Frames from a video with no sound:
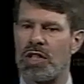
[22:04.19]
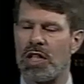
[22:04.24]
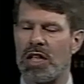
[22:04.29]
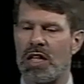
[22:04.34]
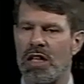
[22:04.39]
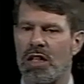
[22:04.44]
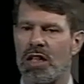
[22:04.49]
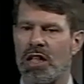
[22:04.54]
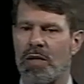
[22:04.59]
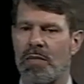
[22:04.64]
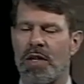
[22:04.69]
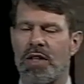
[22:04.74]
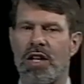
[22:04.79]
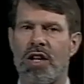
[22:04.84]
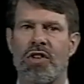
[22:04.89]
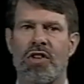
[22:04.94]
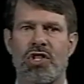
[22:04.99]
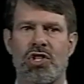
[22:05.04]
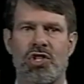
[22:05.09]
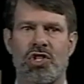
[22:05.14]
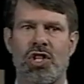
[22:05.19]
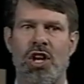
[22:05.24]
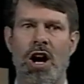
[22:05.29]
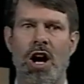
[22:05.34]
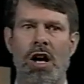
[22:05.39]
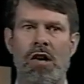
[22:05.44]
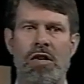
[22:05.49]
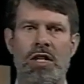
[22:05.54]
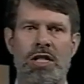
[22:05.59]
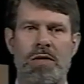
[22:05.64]
to helium, and then the
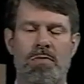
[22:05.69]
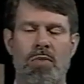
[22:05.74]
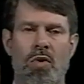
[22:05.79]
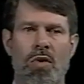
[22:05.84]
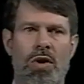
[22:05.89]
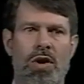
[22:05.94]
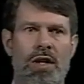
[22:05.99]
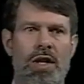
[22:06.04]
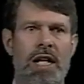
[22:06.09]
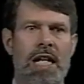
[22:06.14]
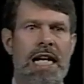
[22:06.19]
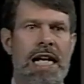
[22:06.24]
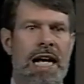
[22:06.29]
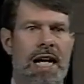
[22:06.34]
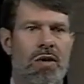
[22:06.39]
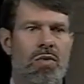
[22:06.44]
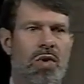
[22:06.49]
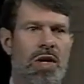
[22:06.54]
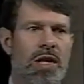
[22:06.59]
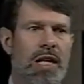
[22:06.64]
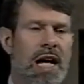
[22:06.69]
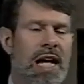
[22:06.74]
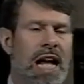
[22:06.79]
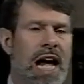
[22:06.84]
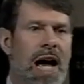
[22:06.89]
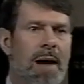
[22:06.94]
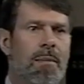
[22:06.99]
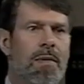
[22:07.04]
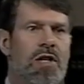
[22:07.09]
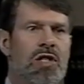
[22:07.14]
star is born. And when that
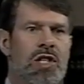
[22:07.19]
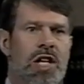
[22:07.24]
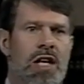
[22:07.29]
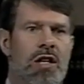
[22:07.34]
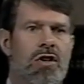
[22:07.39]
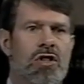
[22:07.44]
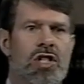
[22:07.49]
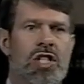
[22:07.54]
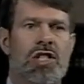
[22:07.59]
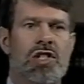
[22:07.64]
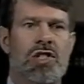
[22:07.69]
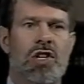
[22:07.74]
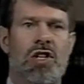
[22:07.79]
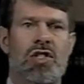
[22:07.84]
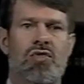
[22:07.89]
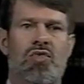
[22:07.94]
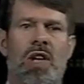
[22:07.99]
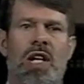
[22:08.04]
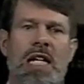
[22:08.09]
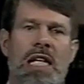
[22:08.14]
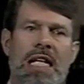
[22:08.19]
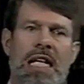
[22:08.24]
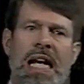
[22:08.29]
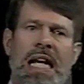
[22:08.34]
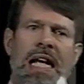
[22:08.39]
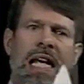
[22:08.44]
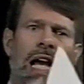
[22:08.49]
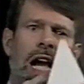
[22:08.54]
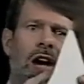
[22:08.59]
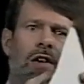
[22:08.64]
happens, energy starts
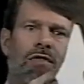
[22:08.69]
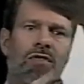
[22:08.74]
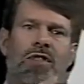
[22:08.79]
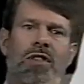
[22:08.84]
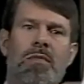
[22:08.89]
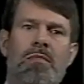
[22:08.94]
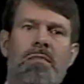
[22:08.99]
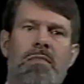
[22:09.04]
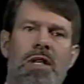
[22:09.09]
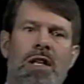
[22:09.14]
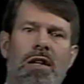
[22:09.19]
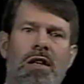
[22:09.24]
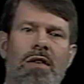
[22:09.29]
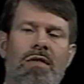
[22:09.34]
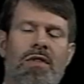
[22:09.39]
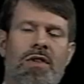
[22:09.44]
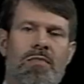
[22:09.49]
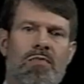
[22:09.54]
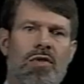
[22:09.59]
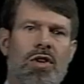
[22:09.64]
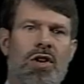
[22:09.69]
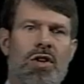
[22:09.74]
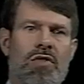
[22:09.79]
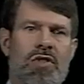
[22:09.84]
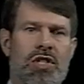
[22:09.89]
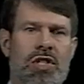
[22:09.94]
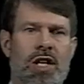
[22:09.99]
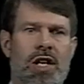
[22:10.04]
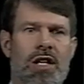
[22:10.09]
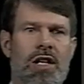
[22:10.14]
radiating out from the middle of the
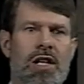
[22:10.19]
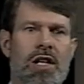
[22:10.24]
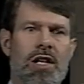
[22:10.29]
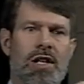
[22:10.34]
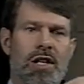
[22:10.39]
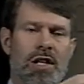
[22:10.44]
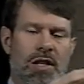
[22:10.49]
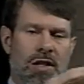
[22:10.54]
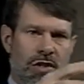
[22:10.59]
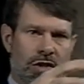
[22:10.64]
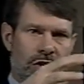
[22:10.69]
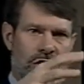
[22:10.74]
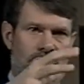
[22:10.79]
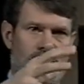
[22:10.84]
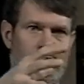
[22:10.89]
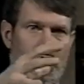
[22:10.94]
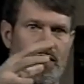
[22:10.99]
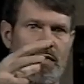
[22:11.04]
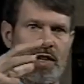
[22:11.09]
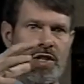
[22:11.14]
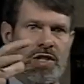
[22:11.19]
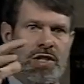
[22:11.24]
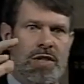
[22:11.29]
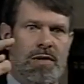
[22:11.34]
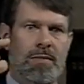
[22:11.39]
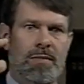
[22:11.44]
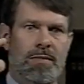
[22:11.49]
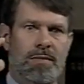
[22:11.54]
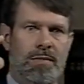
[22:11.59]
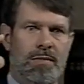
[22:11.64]
proto-sun to the surface.
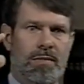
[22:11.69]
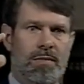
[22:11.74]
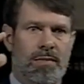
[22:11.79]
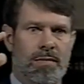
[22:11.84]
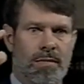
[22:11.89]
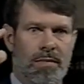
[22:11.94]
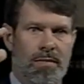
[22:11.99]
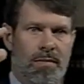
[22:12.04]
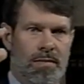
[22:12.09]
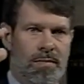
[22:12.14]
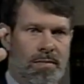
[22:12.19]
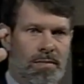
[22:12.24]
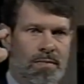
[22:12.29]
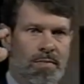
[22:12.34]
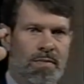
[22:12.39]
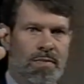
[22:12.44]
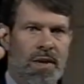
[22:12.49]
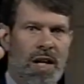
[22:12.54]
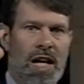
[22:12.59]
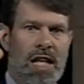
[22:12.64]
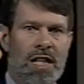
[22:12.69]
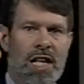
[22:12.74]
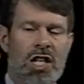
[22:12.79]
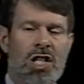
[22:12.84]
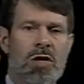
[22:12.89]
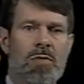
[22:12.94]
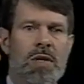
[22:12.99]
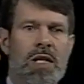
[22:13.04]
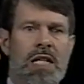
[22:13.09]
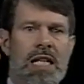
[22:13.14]
And
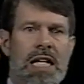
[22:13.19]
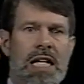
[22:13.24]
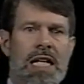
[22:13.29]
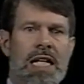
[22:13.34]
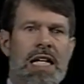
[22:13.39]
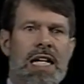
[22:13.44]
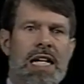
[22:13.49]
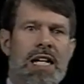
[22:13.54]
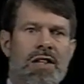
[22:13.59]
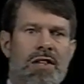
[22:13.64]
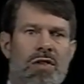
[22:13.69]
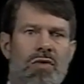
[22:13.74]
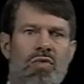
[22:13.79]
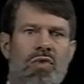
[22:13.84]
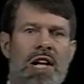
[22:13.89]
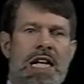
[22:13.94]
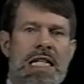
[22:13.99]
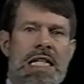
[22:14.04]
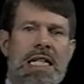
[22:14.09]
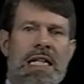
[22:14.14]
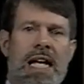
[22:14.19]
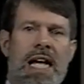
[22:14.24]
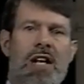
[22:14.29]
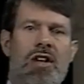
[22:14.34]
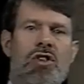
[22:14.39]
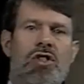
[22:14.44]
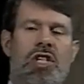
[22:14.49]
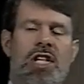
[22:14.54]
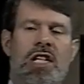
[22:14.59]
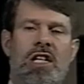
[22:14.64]
then you begin the radiant
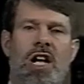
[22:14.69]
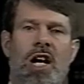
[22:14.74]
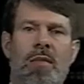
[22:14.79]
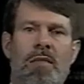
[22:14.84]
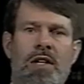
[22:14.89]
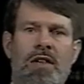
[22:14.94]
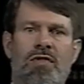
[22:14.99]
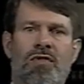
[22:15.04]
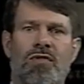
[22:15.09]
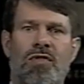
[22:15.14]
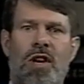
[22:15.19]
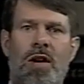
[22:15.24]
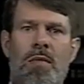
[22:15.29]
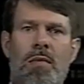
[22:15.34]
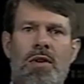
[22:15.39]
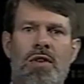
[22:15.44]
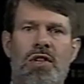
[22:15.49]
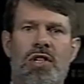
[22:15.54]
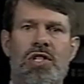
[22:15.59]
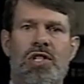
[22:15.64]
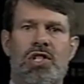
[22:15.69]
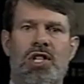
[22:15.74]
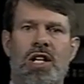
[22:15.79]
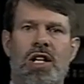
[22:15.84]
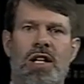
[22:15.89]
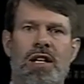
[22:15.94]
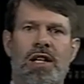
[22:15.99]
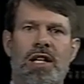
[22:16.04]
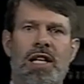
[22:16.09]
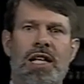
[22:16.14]
energy coming from the
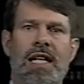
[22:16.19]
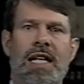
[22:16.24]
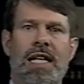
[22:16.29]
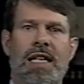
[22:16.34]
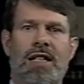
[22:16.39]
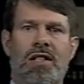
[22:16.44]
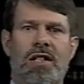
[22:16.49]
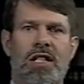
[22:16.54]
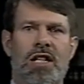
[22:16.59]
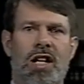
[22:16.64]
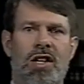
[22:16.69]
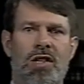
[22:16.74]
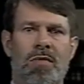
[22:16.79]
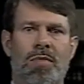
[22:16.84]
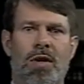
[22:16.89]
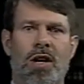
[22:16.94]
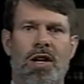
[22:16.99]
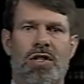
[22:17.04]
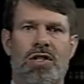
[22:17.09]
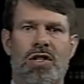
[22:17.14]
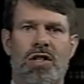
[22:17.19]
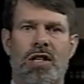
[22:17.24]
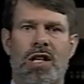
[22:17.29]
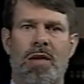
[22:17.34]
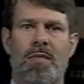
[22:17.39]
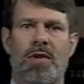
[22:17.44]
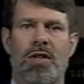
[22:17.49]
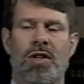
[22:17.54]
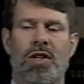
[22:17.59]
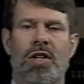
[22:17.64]
sun to the other parts of the
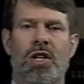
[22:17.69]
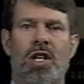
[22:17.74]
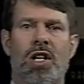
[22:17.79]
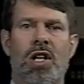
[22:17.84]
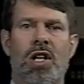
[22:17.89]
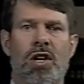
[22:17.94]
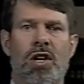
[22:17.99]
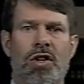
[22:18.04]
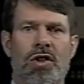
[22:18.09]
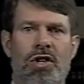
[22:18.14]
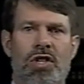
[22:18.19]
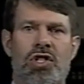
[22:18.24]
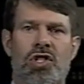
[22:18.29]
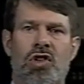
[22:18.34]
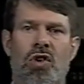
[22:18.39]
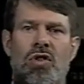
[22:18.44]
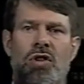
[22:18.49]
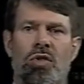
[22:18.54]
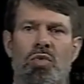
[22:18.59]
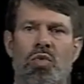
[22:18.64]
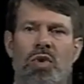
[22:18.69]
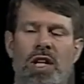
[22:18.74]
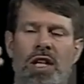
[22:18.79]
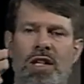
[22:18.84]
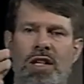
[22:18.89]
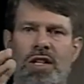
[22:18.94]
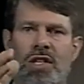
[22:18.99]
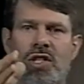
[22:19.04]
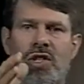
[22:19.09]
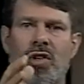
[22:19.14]
nebula. The solar
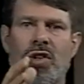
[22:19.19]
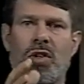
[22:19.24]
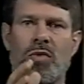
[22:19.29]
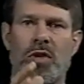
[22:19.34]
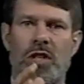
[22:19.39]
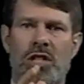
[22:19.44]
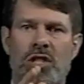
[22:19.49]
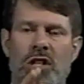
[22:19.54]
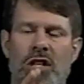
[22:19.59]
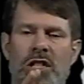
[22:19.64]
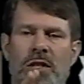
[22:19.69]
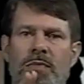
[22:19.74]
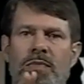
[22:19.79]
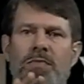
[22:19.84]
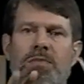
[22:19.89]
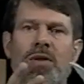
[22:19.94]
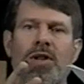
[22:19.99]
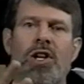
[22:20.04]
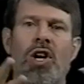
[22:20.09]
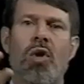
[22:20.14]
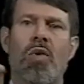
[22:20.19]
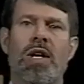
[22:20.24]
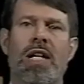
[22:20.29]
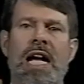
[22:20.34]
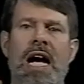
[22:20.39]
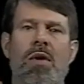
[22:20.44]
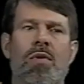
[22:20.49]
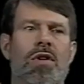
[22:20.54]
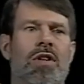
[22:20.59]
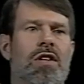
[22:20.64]
wind starts blowing
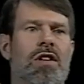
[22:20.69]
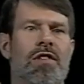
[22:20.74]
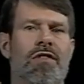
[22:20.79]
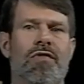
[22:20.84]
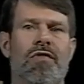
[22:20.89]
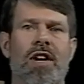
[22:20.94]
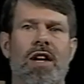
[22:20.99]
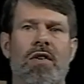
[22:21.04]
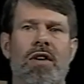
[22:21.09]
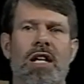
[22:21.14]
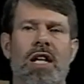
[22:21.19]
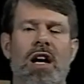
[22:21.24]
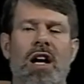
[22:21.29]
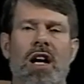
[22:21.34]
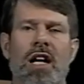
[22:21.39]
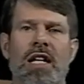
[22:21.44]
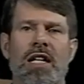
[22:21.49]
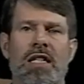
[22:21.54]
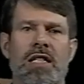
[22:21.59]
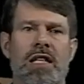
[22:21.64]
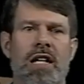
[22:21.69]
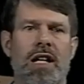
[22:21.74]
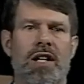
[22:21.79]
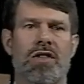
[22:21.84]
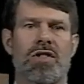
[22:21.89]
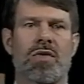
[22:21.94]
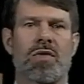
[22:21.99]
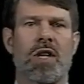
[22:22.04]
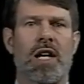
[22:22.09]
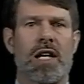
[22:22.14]
outward at a very high
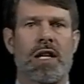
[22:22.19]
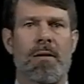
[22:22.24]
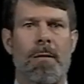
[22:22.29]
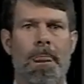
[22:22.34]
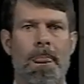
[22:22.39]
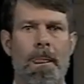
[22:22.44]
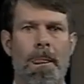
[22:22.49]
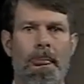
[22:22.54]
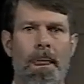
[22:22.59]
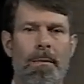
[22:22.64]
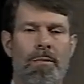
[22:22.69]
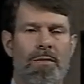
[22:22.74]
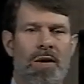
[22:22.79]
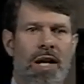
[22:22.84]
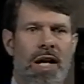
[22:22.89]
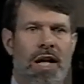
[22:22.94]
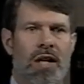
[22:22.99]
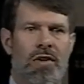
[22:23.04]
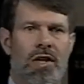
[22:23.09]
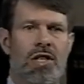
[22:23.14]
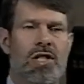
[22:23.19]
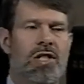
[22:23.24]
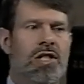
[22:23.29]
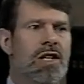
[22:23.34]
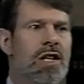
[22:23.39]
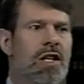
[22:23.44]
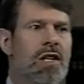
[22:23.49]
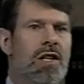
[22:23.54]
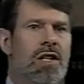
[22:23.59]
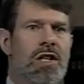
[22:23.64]
intense rate. And this
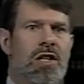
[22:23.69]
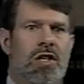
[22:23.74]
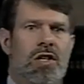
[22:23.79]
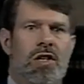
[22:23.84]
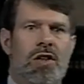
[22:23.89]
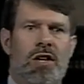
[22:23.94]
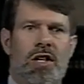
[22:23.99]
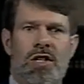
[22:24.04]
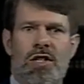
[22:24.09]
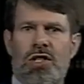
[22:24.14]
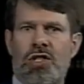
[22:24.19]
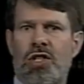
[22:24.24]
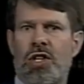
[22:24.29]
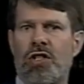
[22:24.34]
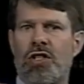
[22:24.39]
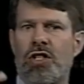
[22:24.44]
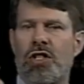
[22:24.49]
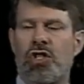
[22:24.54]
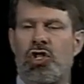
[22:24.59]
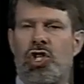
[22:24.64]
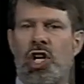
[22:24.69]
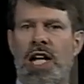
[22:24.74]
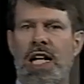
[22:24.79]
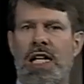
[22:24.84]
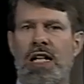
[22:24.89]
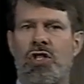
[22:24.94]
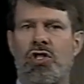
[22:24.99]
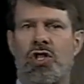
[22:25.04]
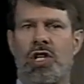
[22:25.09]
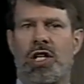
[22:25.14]
starts
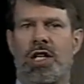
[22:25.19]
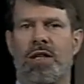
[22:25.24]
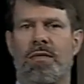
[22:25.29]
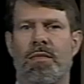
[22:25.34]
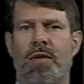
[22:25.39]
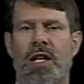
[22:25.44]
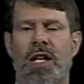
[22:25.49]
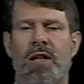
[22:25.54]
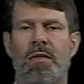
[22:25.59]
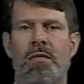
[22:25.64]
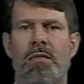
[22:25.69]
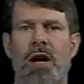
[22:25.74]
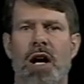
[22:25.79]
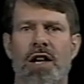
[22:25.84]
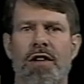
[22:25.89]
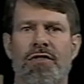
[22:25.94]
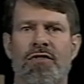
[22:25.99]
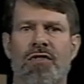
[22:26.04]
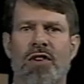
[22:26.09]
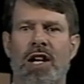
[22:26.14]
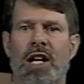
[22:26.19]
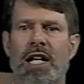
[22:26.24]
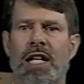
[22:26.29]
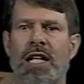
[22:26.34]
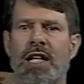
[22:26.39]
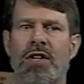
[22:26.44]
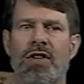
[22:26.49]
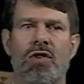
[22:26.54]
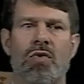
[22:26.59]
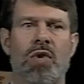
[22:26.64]
changing and
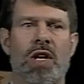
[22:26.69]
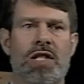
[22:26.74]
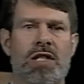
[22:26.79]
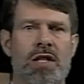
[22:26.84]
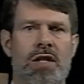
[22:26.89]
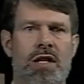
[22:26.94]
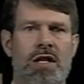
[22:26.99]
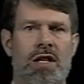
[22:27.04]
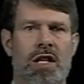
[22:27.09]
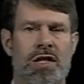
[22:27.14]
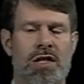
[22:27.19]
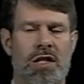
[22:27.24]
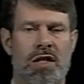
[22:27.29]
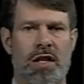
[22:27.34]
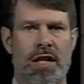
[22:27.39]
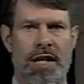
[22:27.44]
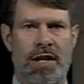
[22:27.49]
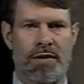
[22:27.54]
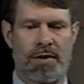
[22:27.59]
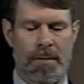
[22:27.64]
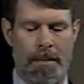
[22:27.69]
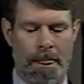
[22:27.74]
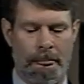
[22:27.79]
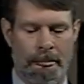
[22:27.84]
modifying the rest of the dust cloud.